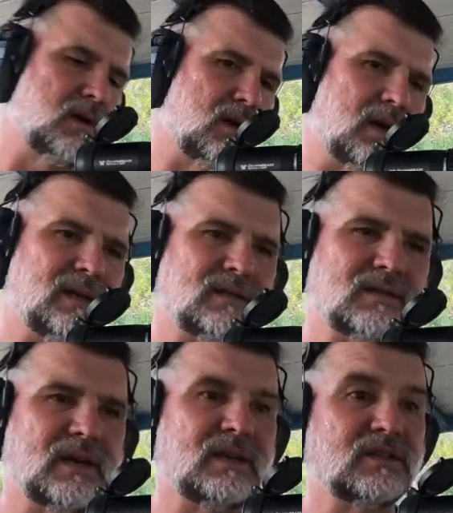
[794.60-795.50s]
I
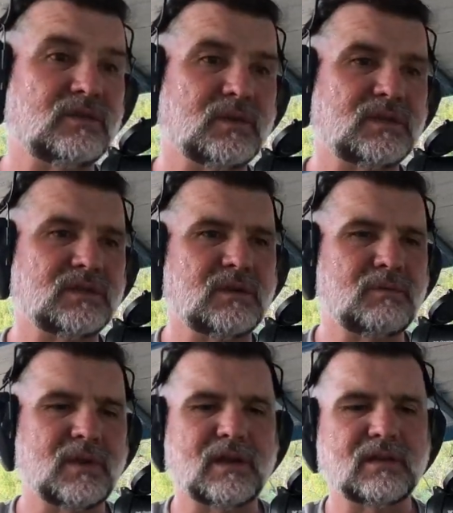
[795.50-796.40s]
decided to switch to
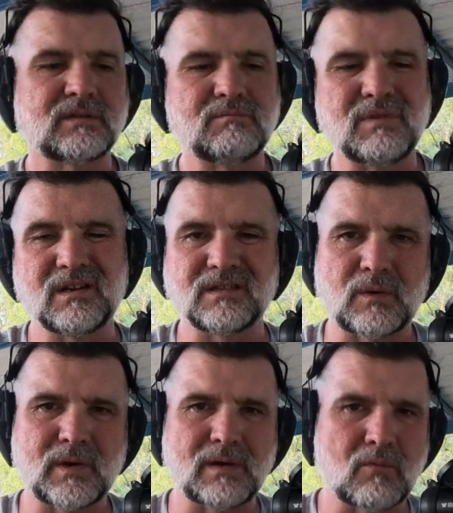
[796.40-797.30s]
something else because I
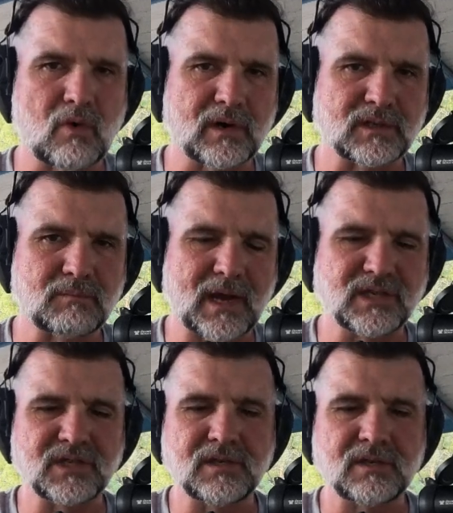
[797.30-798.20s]
wanted more
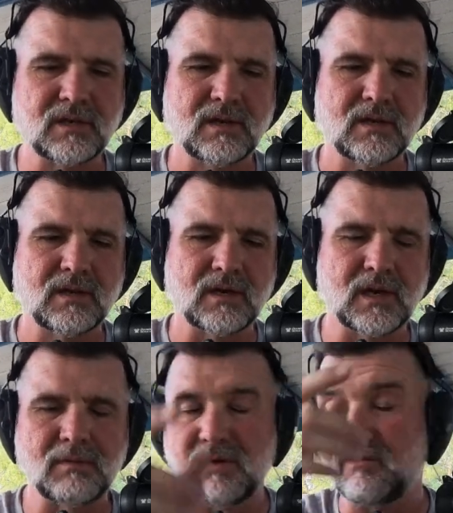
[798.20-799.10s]
expansion.
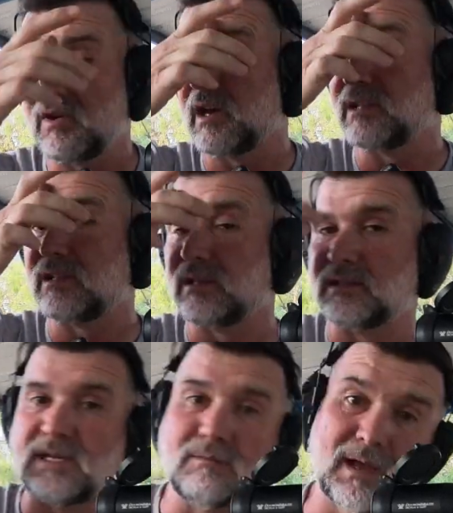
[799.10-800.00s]
If you guys didn't
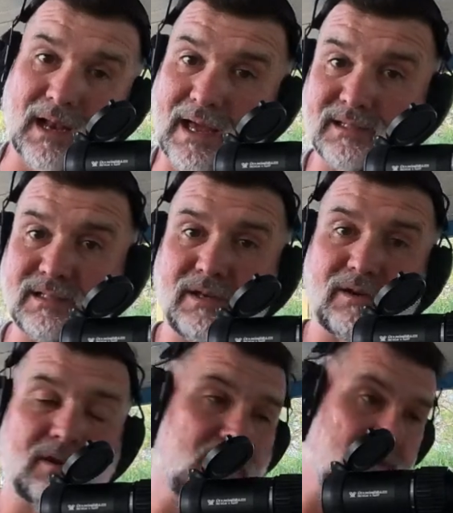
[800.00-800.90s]
see my last
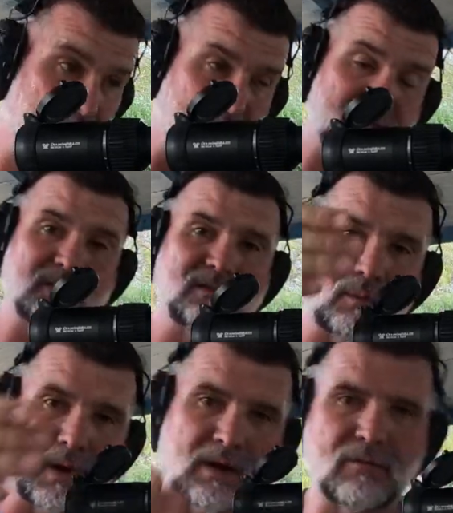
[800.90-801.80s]
deer hunt, this is the
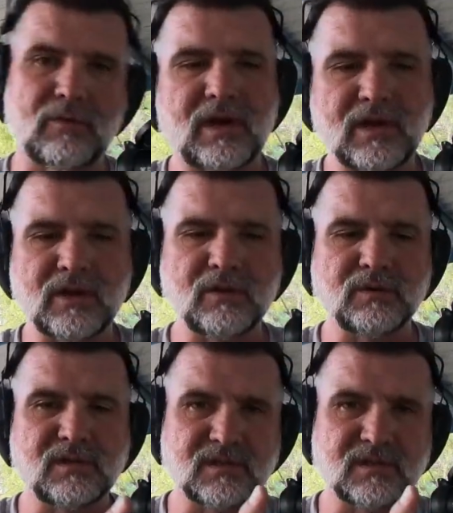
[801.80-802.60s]
rifle that I used.